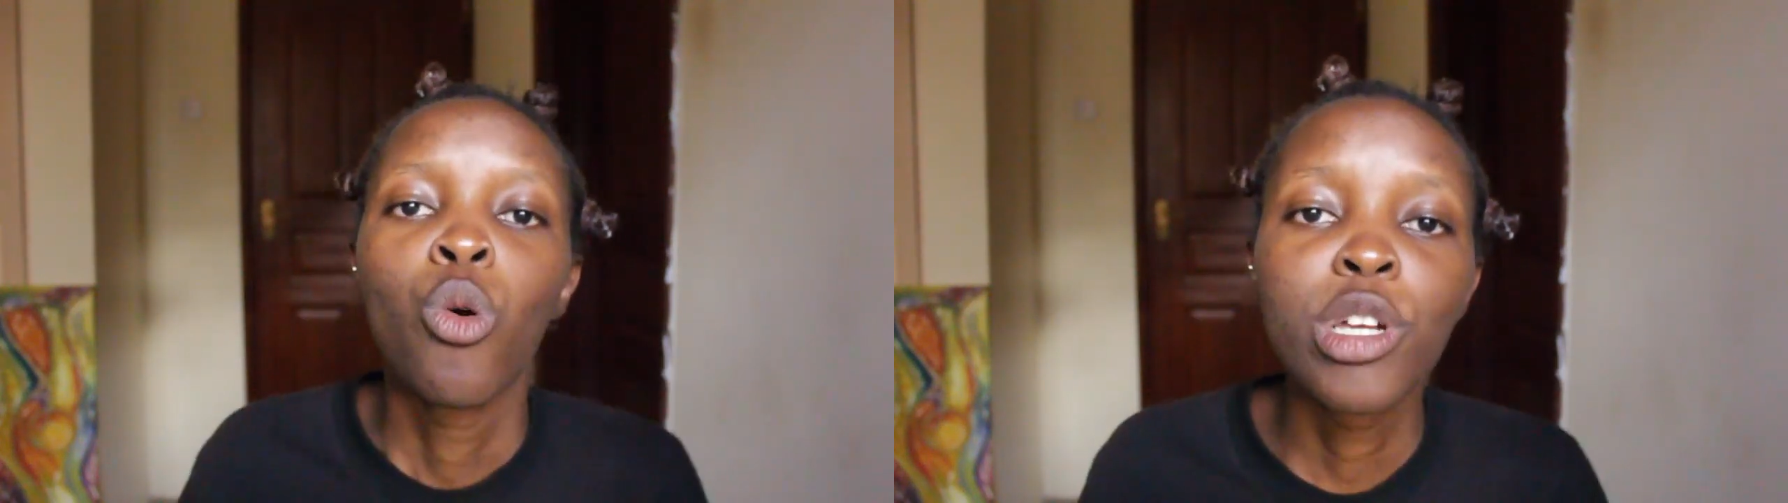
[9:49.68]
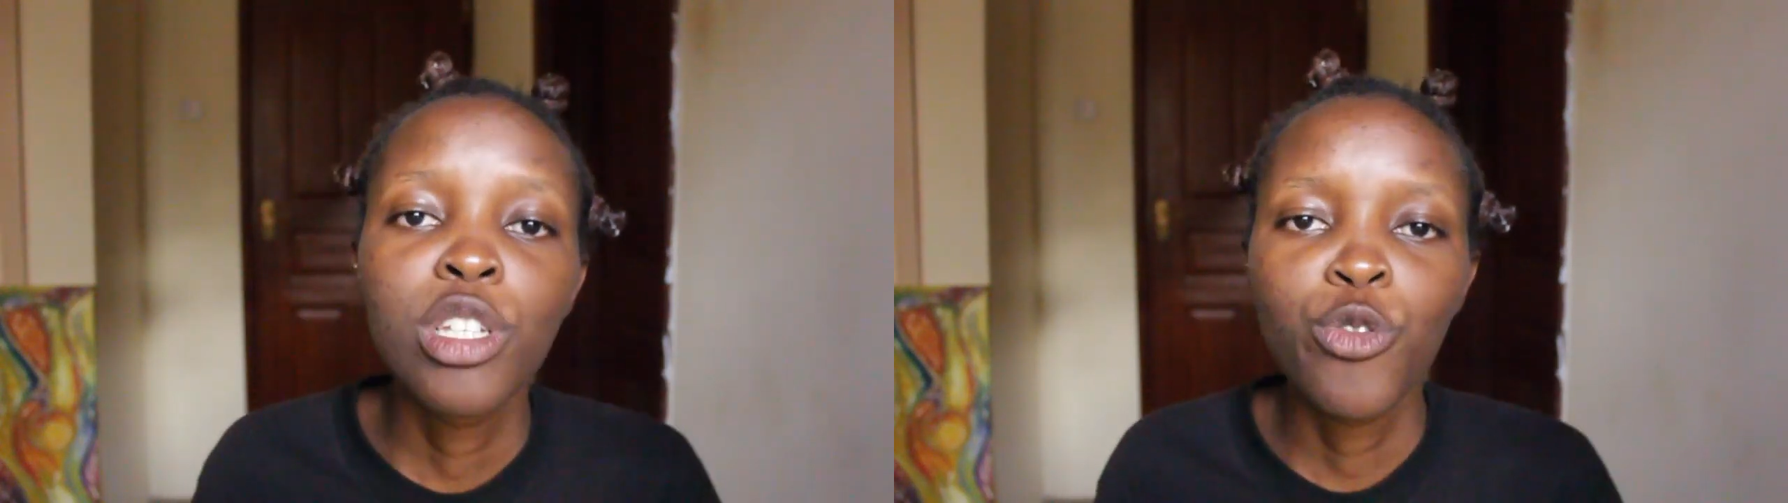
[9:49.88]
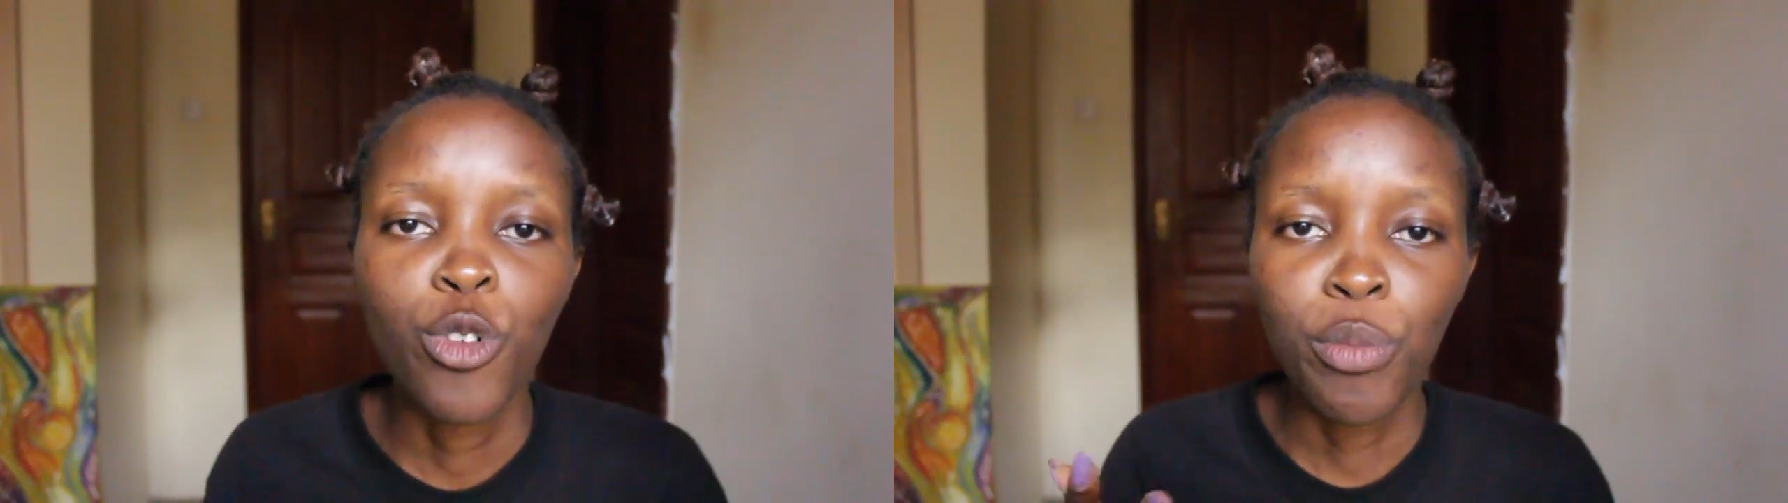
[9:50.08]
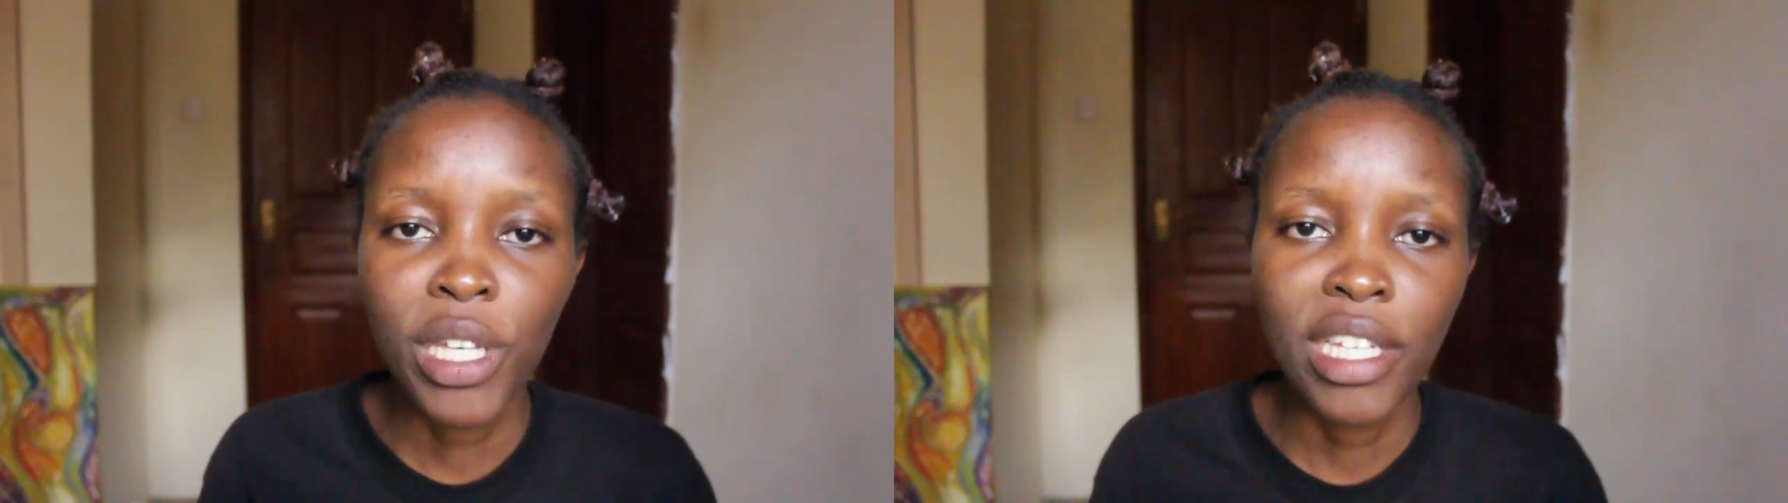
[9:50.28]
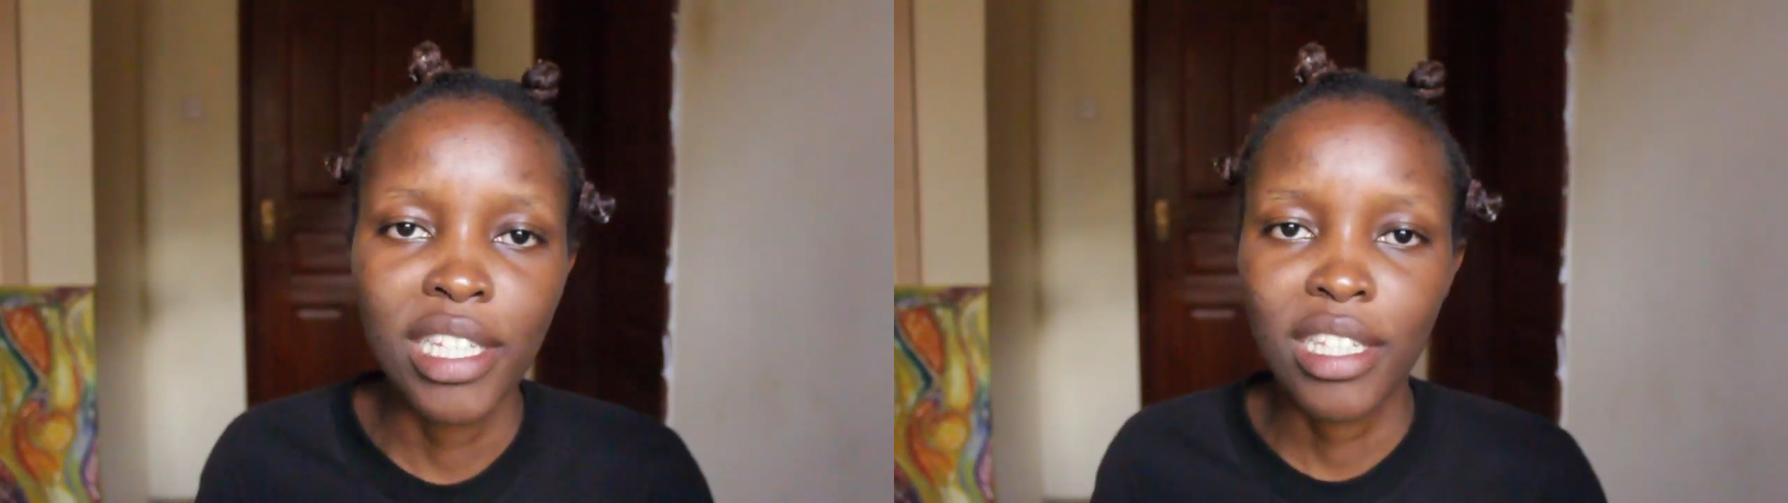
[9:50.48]
which for
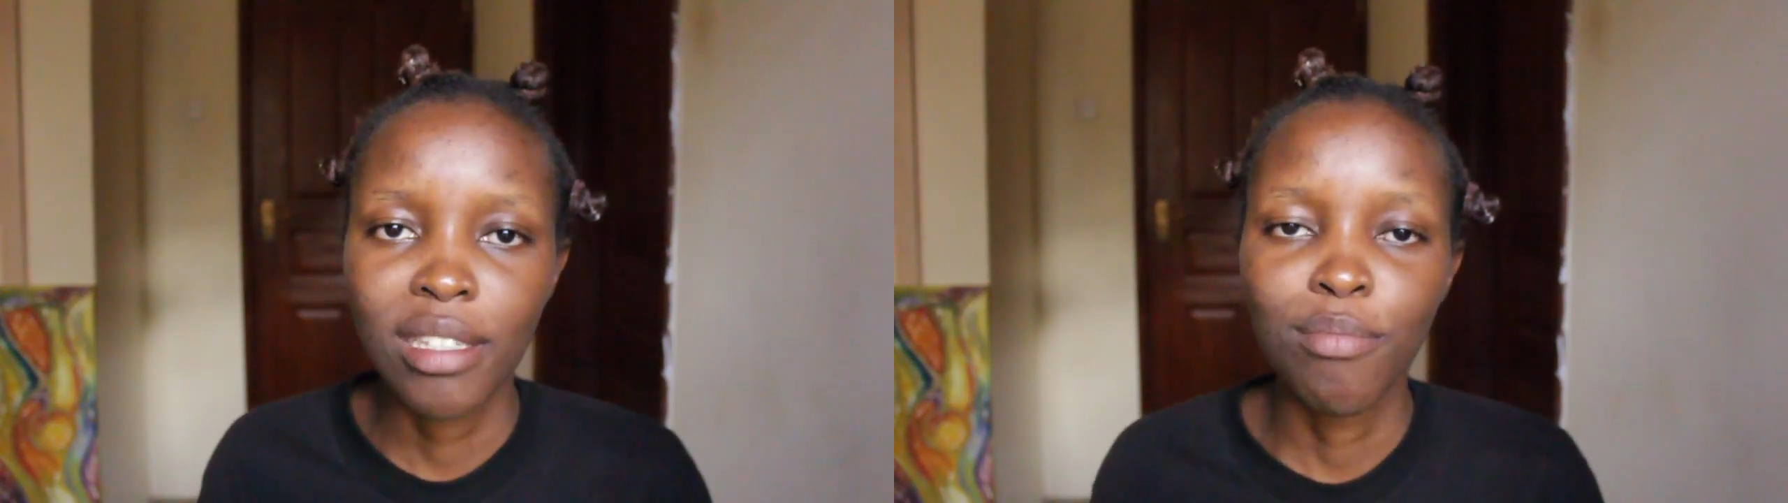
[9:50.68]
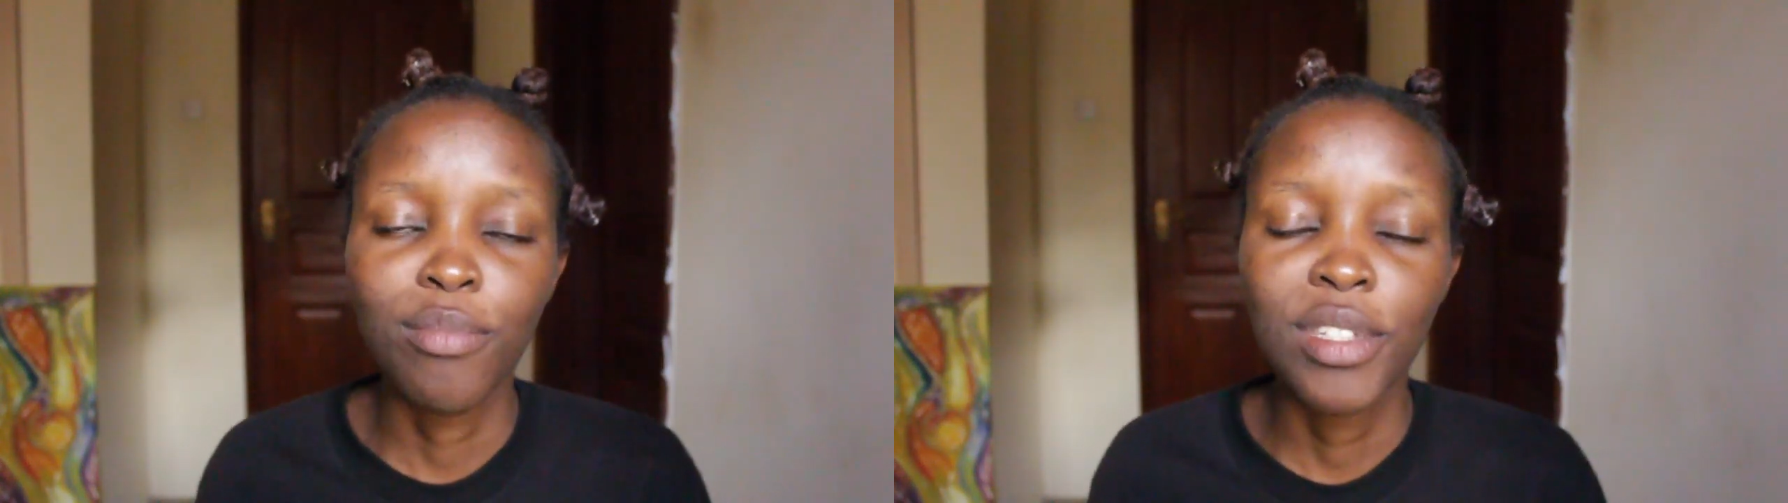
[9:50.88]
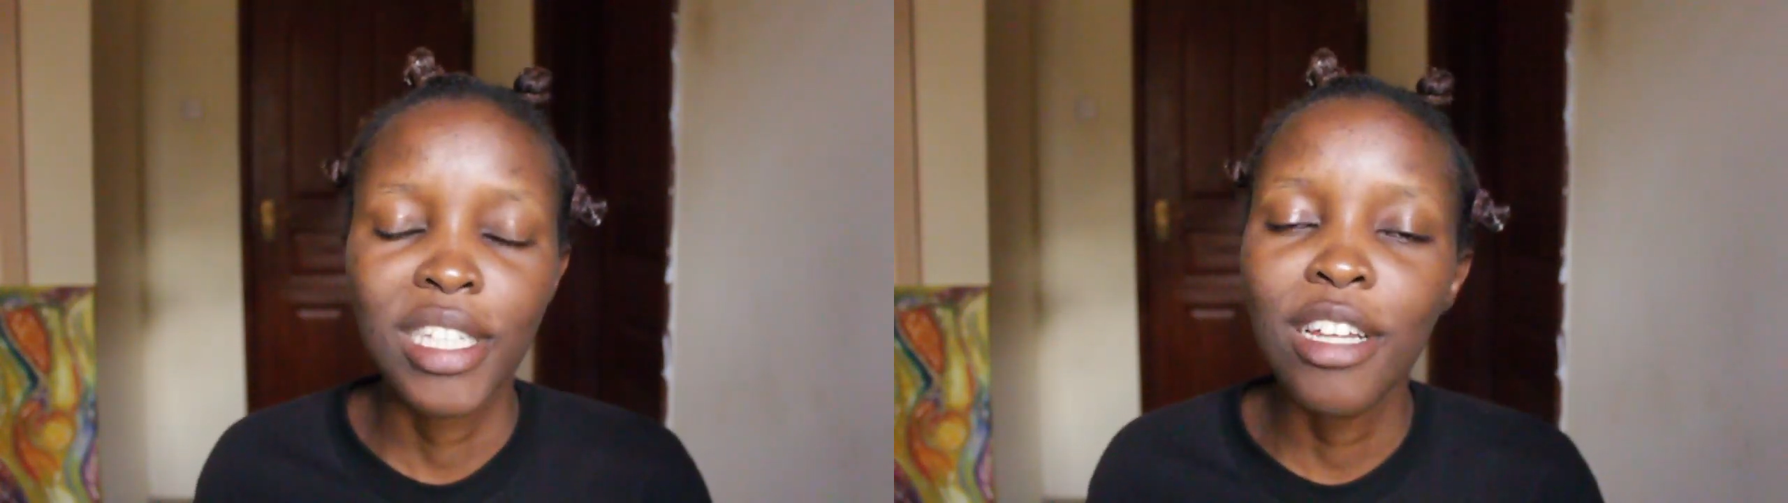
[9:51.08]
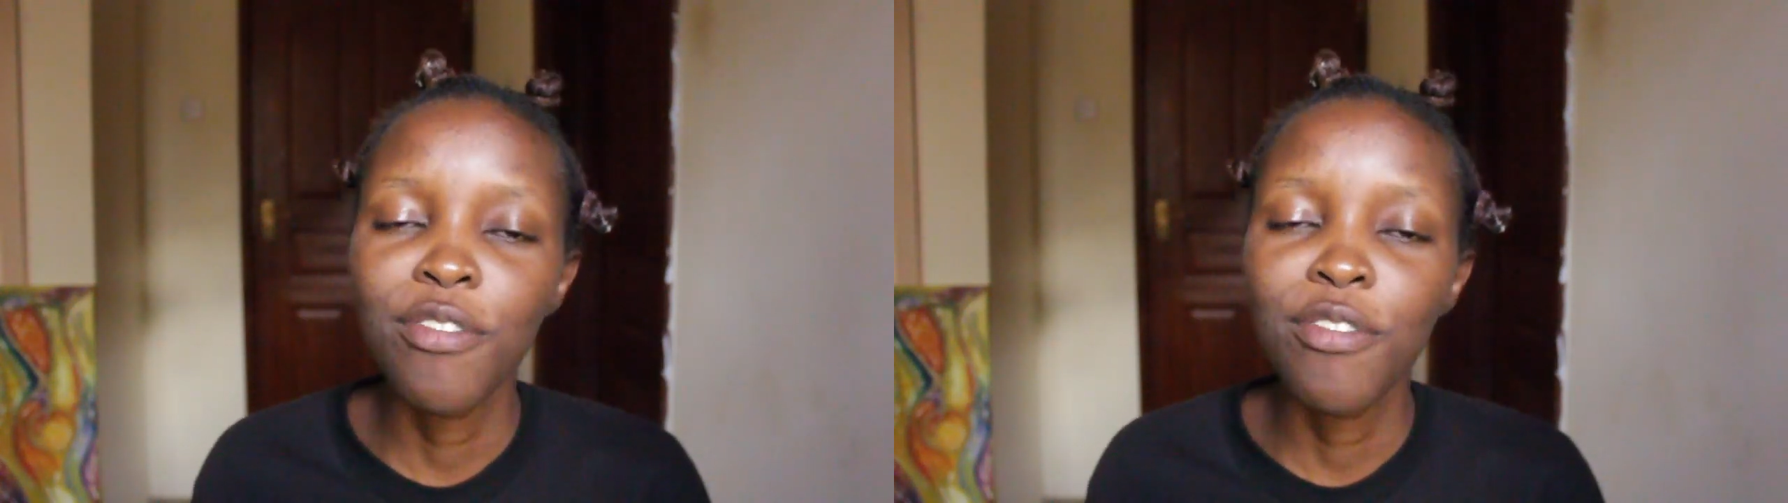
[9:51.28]
me still